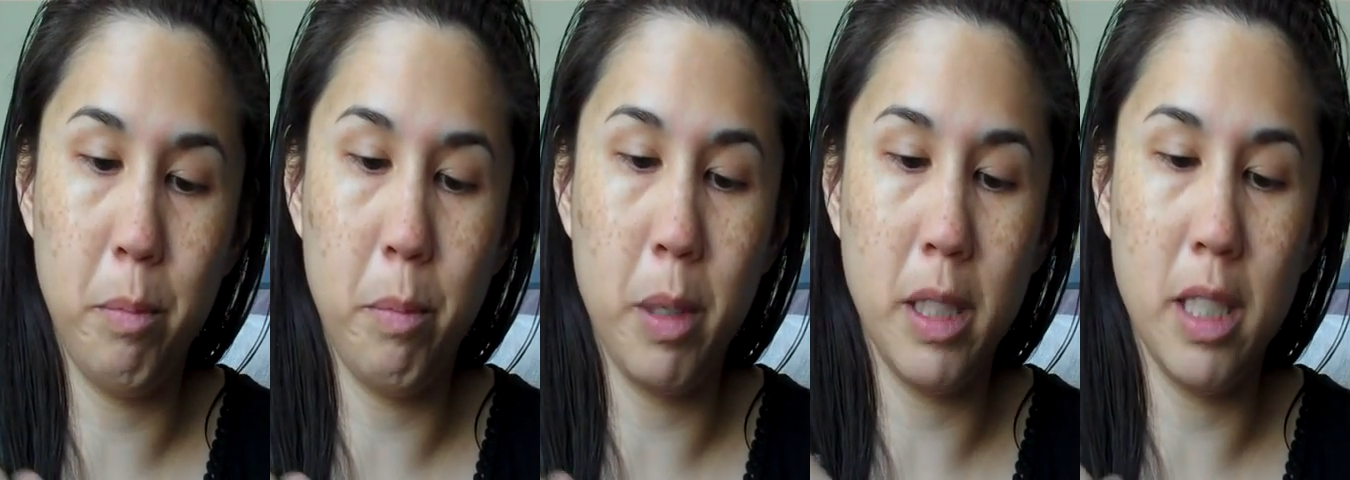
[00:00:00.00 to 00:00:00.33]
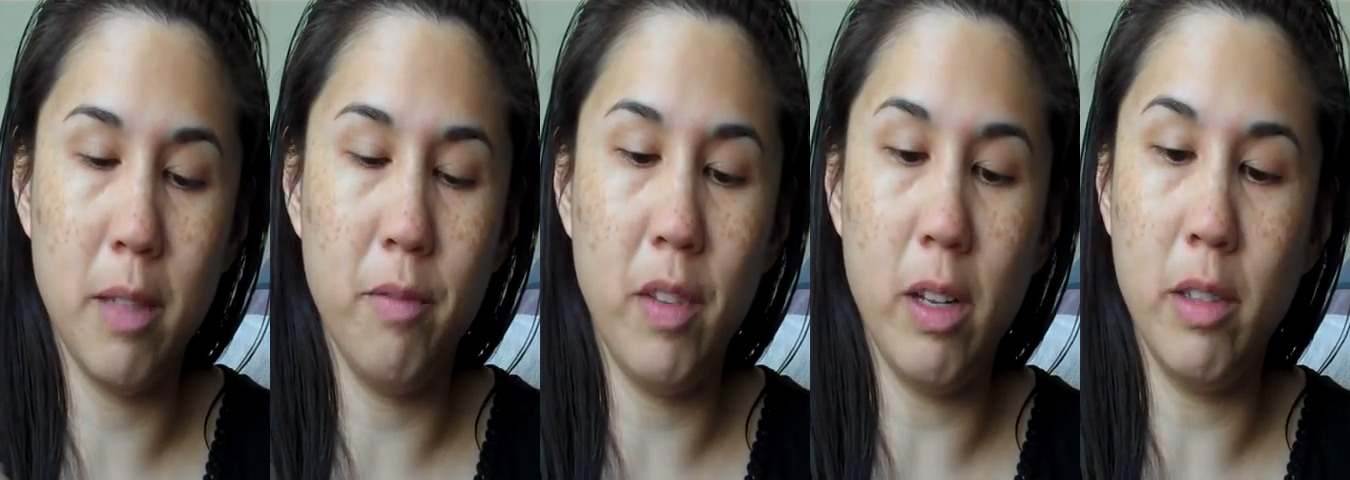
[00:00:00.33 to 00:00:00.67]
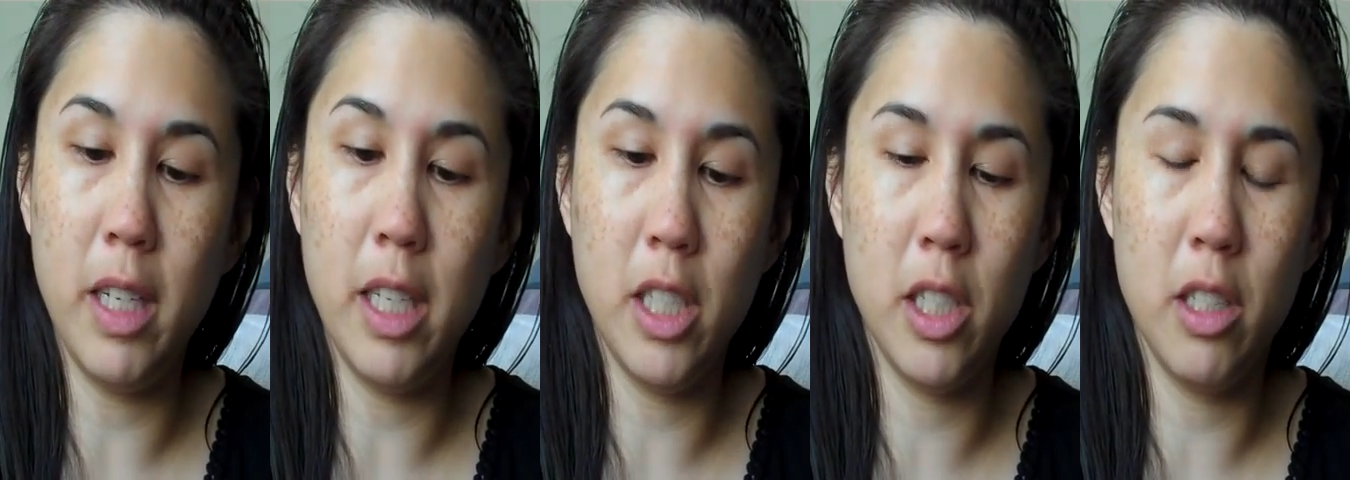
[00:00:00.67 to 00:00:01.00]
put some
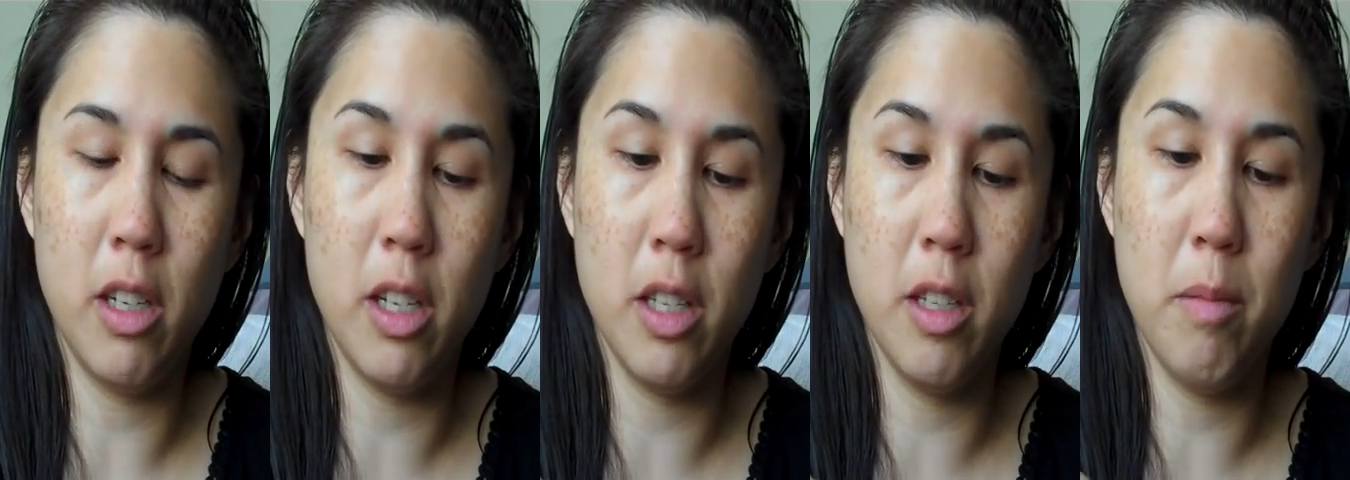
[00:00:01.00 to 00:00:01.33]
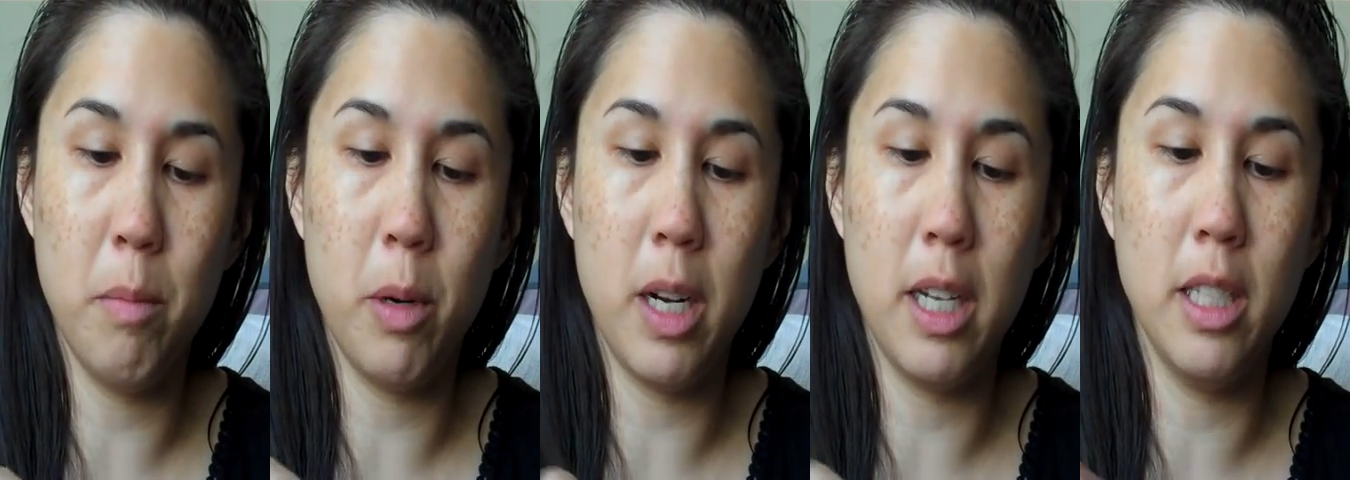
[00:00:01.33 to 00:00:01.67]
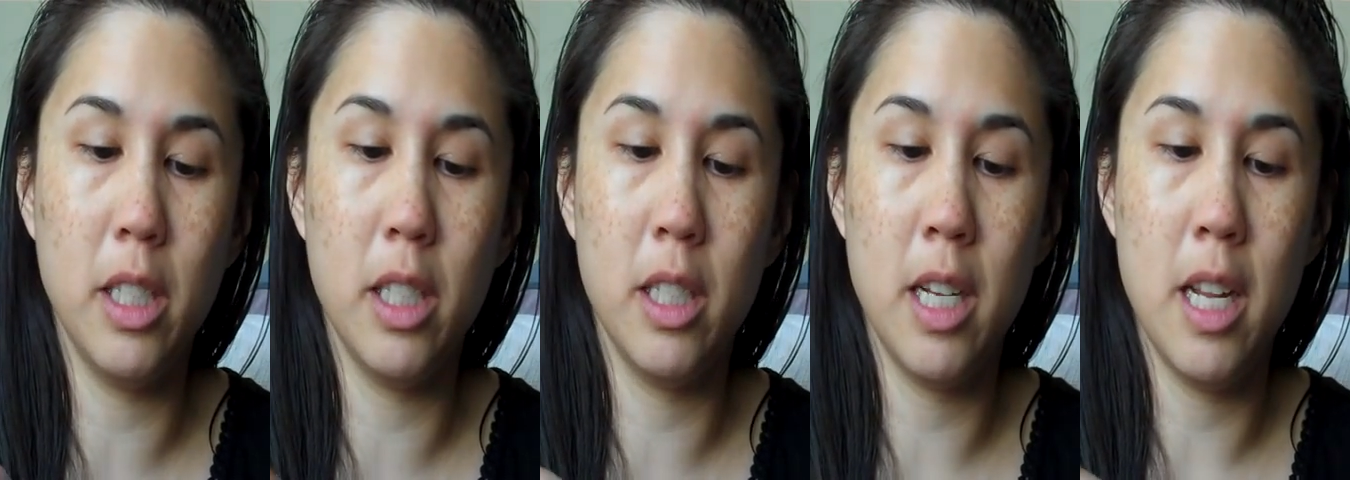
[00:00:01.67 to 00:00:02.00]
foundation on the
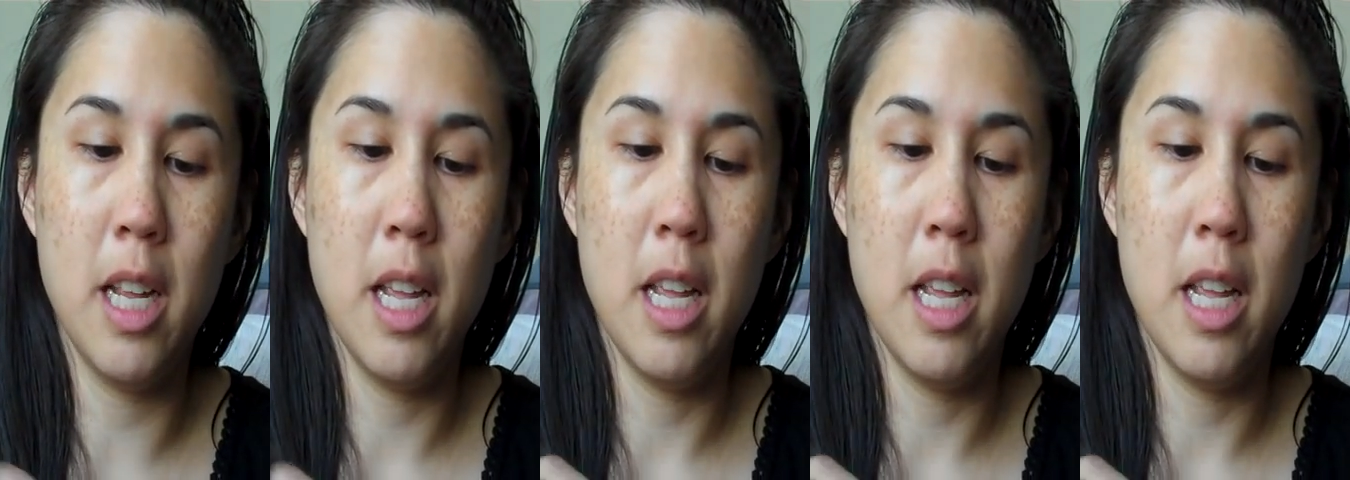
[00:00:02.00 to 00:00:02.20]
brush.